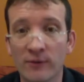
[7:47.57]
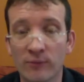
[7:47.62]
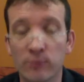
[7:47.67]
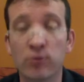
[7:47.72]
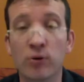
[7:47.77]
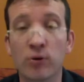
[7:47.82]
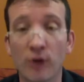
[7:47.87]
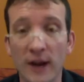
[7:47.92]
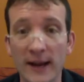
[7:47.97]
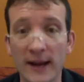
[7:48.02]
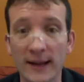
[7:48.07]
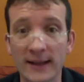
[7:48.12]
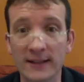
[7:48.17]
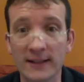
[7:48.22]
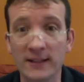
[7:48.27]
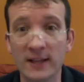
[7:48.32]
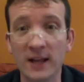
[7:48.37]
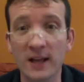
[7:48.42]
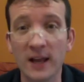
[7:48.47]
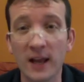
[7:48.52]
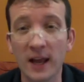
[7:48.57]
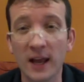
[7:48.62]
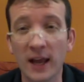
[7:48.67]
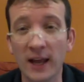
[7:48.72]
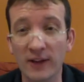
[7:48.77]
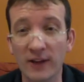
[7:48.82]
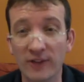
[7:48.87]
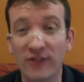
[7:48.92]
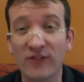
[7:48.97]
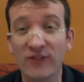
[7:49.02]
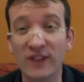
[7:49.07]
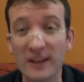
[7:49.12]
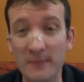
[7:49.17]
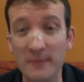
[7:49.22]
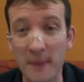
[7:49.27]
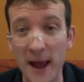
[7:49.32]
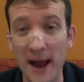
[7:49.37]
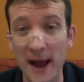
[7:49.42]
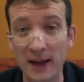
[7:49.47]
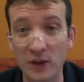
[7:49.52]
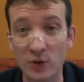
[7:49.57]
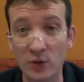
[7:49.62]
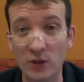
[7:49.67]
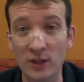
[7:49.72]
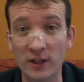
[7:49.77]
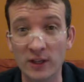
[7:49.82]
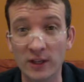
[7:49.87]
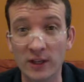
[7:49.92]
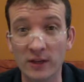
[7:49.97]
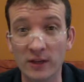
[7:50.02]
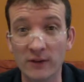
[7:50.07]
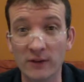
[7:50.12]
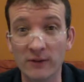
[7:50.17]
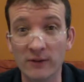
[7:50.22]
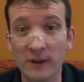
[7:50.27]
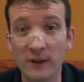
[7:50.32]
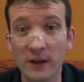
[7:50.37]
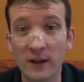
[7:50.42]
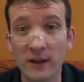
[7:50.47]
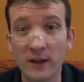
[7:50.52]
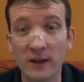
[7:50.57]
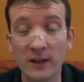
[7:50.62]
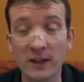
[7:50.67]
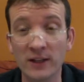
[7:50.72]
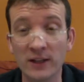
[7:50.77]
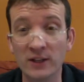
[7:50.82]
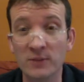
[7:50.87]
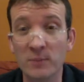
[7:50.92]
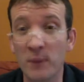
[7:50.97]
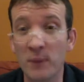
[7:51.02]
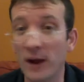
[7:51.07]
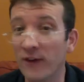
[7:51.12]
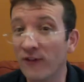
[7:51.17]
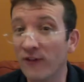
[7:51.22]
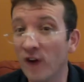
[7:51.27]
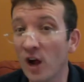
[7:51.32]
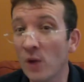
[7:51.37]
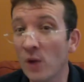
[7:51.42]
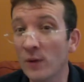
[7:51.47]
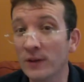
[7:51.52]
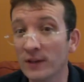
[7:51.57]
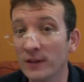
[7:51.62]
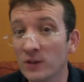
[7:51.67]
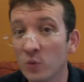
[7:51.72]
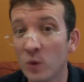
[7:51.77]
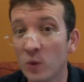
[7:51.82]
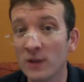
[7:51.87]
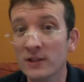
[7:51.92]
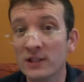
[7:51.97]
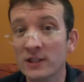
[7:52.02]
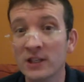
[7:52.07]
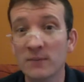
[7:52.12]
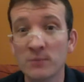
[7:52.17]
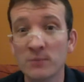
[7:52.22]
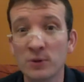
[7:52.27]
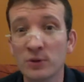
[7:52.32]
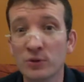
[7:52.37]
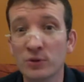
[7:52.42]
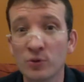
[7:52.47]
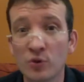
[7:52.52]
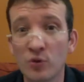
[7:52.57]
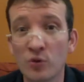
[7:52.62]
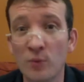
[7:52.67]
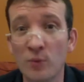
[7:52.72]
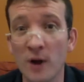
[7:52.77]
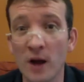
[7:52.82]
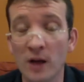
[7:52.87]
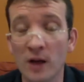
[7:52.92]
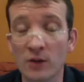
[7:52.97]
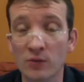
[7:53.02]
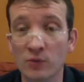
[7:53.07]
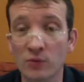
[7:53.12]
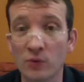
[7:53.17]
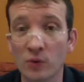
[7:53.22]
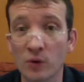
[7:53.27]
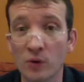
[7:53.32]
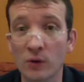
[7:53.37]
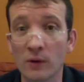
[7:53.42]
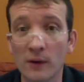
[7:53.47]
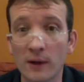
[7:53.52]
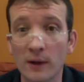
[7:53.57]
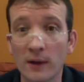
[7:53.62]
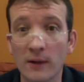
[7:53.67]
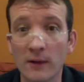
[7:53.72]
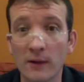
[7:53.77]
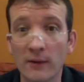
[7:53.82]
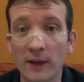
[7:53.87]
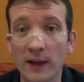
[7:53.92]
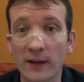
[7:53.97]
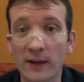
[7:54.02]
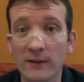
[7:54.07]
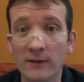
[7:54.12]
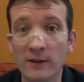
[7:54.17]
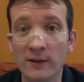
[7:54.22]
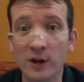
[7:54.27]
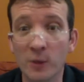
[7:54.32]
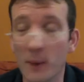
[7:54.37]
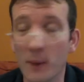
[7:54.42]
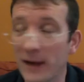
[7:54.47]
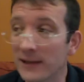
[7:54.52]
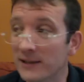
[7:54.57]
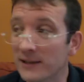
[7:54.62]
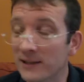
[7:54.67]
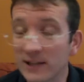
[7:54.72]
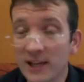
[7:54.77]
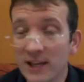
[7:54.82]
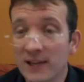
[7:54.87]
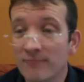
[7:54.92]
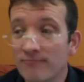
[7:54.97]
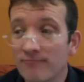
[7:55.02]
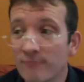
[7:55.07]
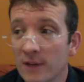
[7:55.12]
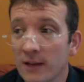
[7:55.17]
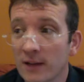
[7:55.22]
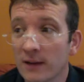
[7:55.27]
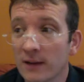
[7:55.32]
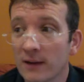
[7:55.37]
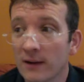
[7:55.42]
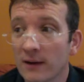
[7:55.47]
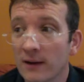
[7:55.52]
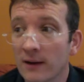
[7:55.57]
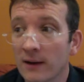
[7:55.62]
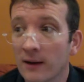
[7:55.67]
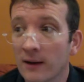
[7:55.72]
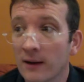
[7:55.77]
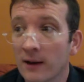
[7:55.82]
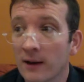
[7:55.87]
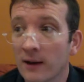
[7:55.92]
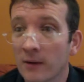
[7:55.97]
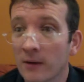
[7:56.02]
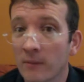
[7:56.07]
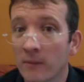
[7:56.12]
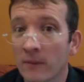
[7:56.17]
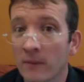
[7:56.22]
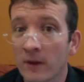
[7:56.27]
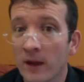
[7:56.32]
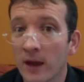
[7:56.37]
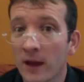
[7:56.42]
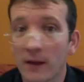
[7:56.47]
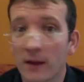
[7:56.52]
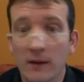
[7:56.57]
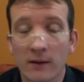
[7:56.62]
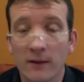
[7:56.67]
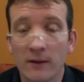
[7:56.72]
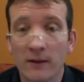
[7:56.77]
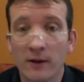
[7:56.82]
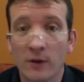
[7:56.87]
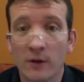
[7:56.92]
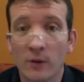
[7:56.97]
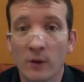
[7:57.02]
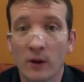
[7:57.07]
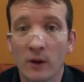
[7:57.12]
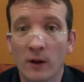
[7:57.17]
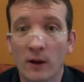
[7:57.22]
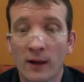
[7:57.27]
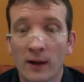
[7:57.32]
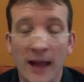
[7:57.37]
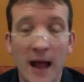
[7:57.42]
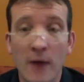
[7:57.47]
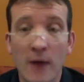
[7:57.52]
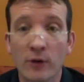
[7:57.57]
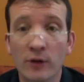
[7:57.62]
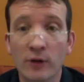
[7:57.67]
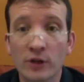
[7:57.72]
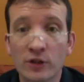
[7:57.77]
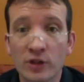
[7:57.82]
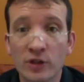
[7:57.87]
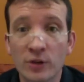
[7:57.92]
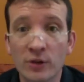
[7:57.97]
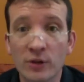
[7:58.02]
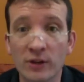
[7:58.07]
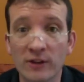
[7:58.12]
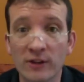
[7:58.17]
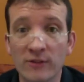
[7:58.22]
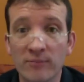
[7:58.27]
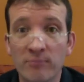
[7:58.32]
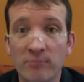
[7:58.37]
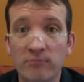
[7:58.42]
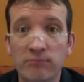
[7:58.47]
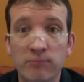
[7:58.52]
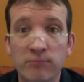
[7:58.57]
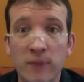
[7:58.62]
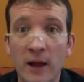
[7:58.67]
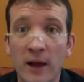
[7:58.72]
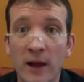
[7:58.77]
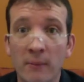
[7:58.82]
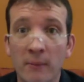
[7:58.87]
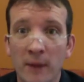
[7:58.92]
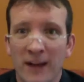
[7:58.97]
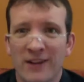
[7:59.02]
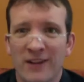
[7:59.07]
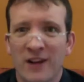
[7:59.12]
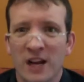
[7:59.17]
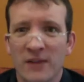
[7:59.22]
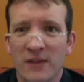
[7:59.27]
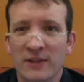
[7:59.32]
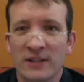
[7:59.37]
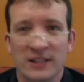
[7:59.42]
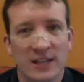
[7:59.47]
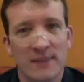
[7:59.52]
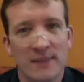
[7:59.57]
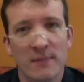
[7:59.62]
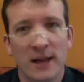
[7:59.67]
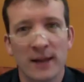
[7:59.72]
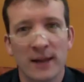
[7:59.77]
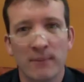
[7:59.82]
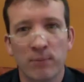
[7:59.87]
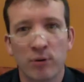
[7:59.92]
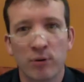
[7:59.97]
praise and feedback you can give is by following this one simple toolbox rule that might seem counterintuitive, and it might not even seem like